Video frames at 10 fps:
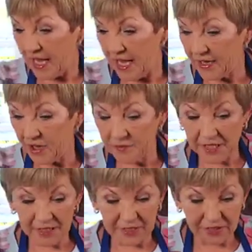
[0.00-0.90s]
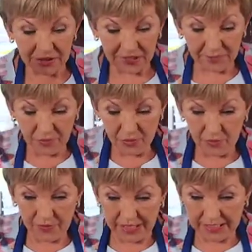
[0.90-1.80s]
And I'm going to just
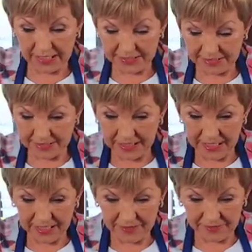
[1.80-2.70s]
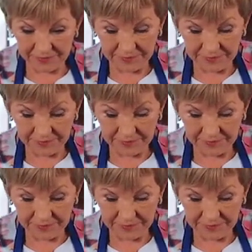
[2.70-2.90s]
pour that custard now